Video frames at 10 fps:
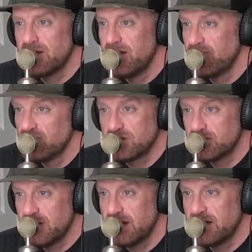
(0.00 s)
every
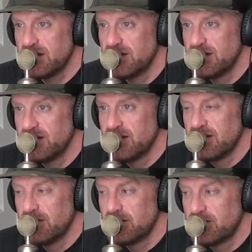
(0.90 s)
single night
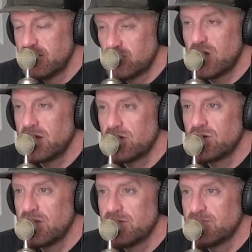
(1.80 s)
to train under
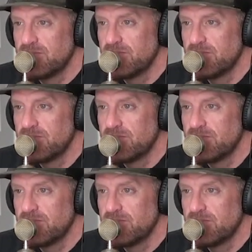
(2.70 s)
him.